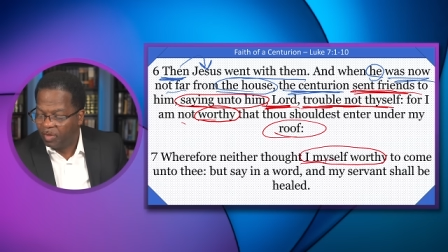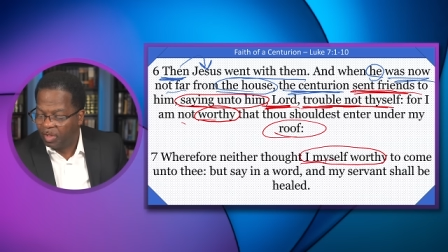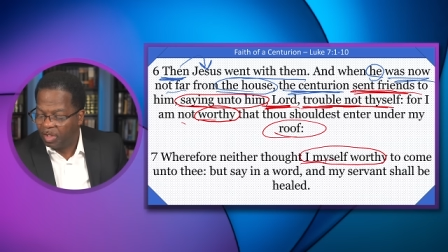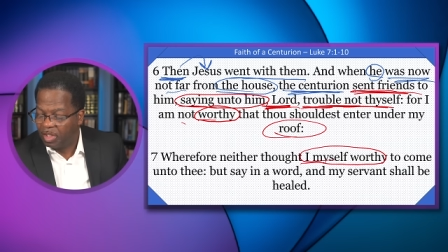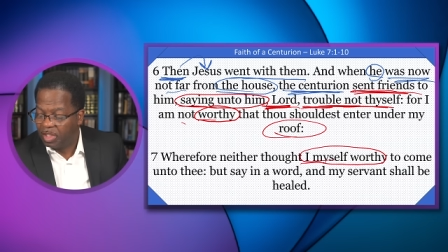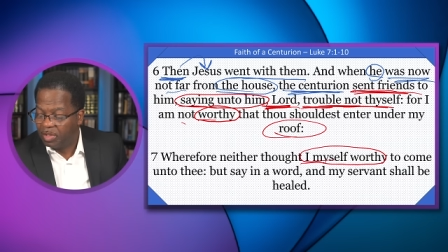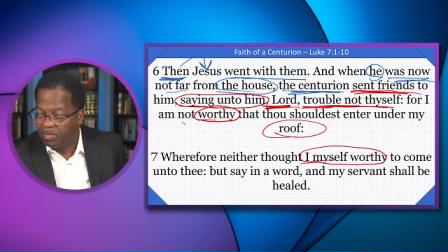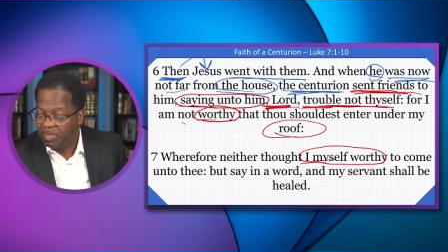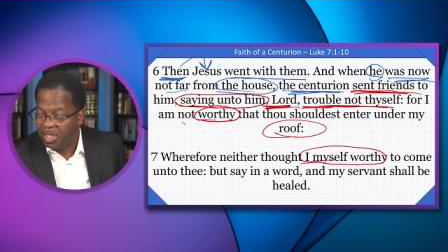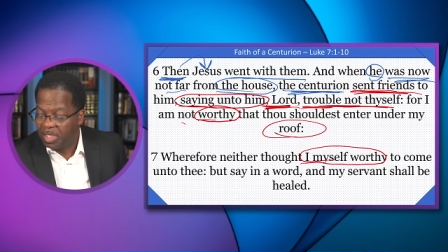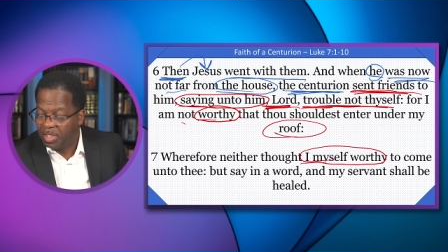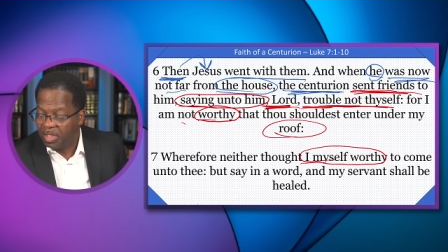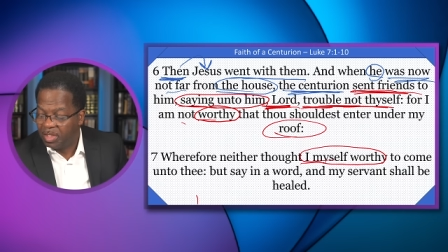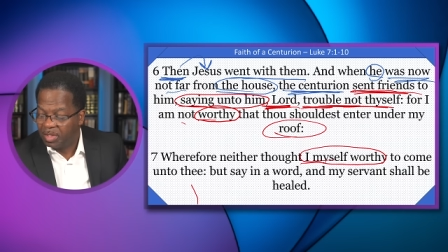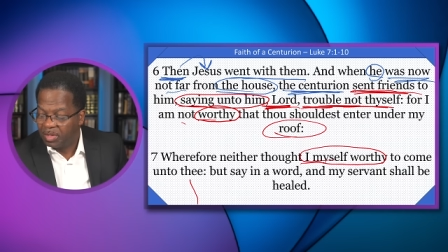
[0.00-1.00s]
for
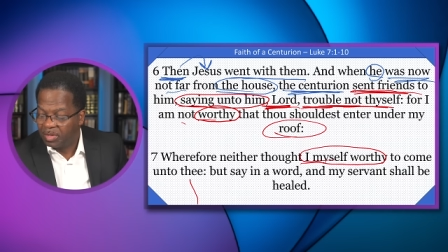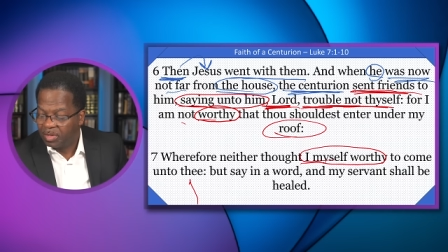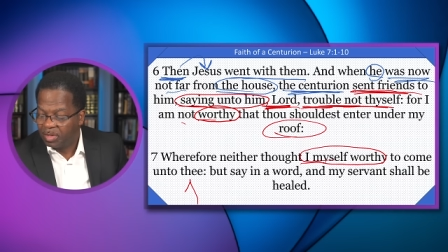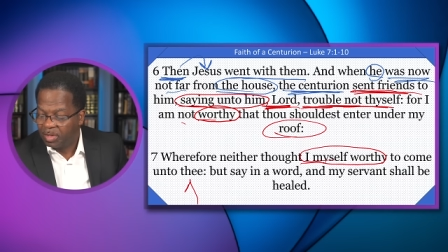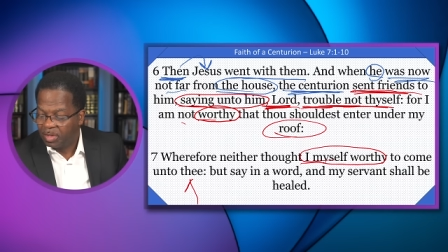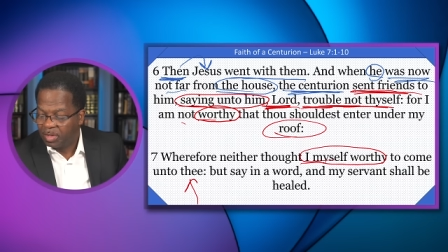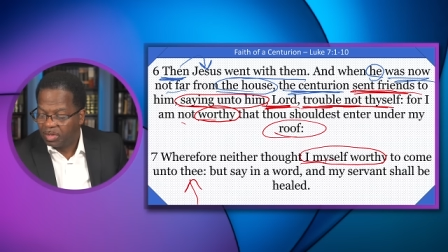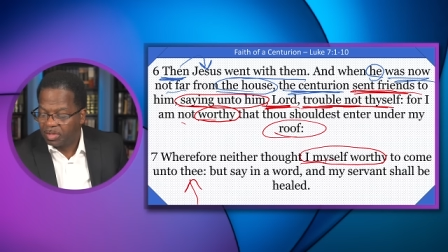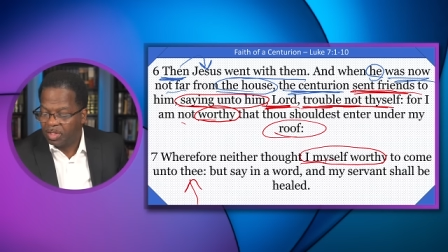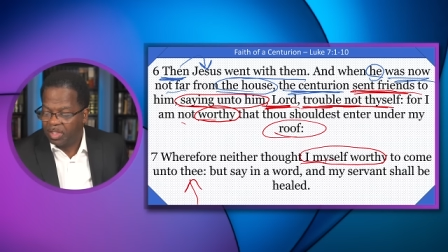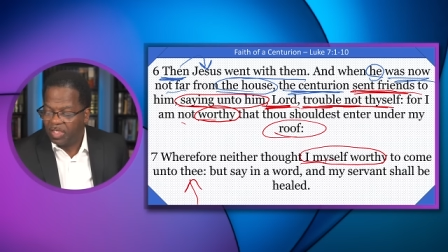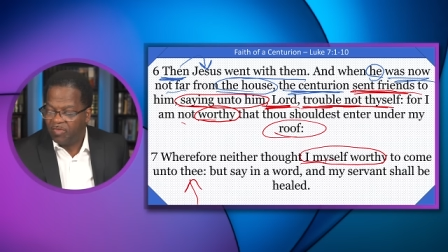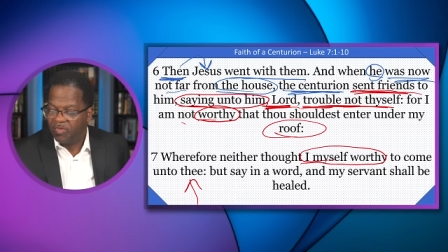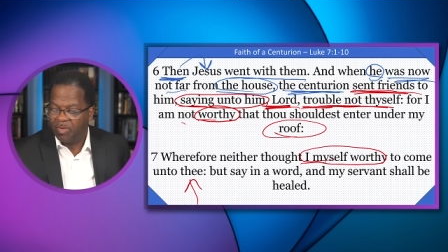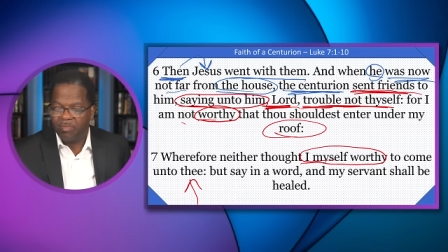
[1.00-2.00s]
me
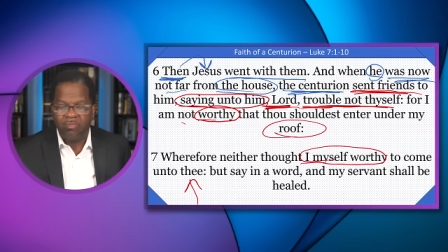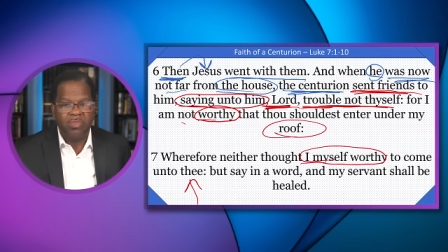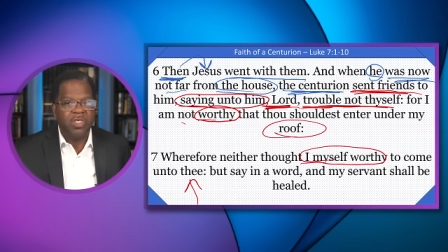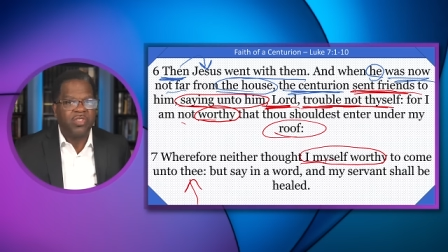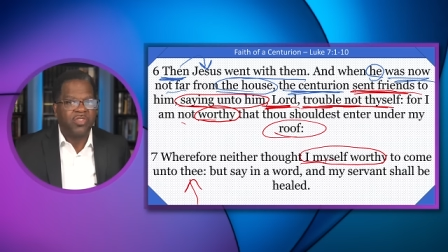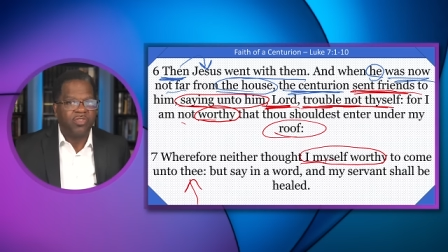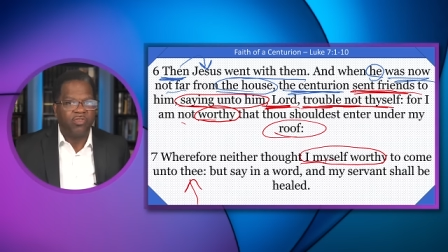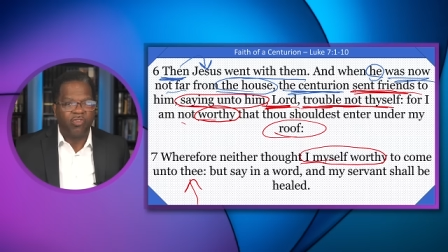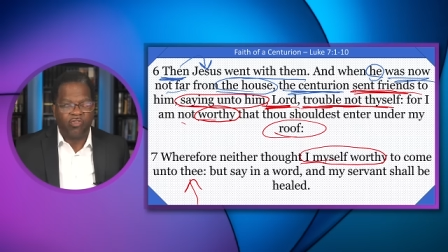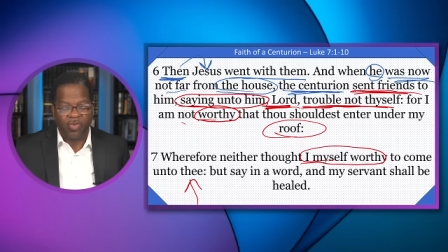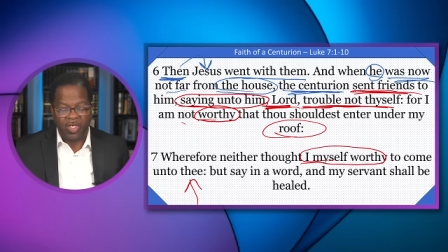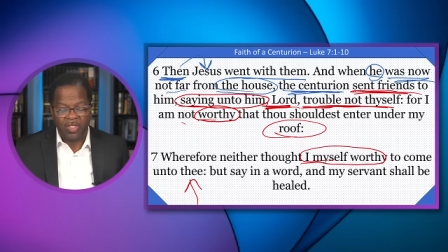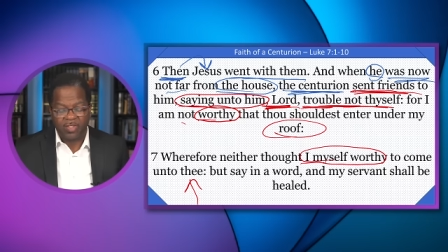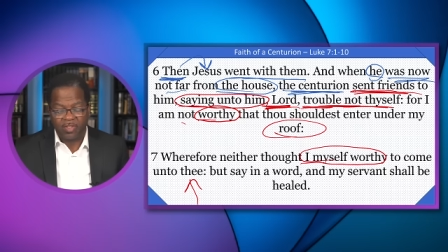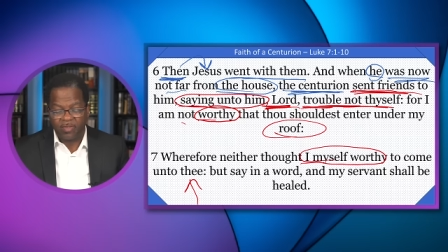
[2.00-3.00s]
to even meet you
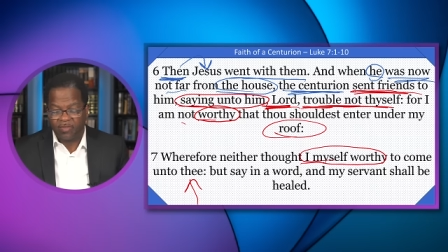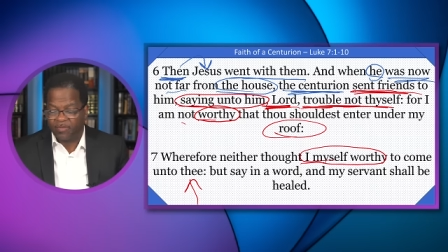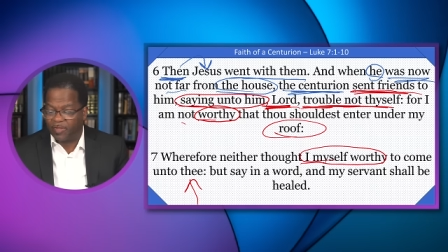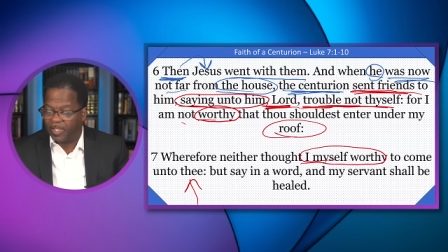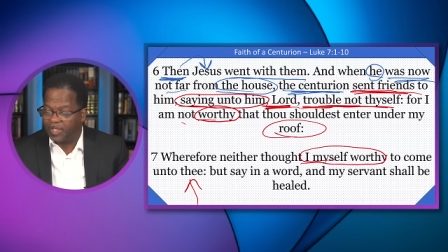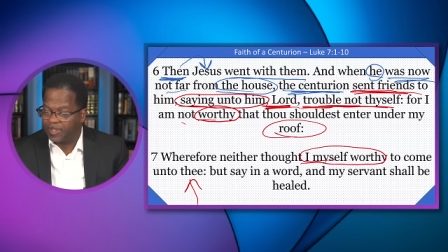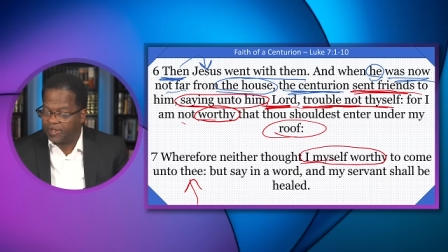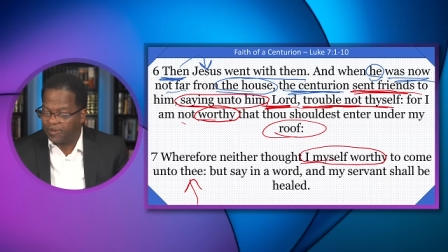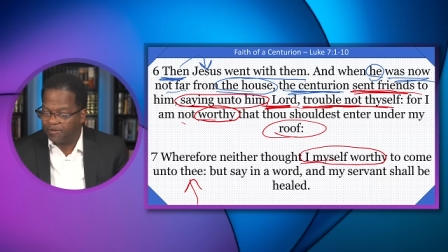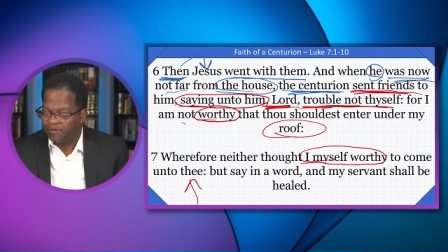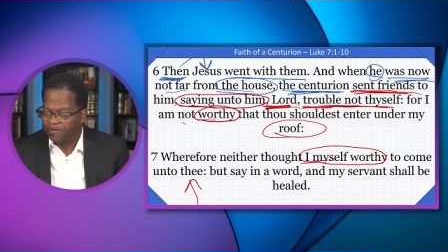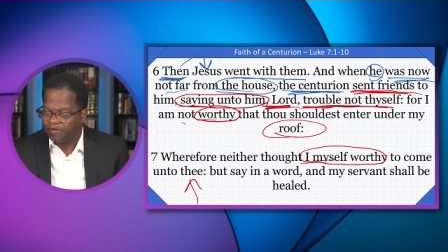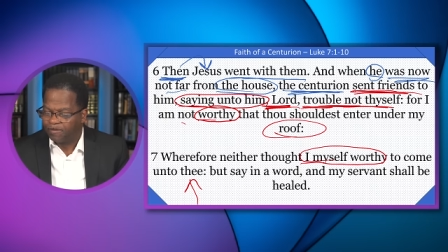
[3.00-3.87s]
face to face.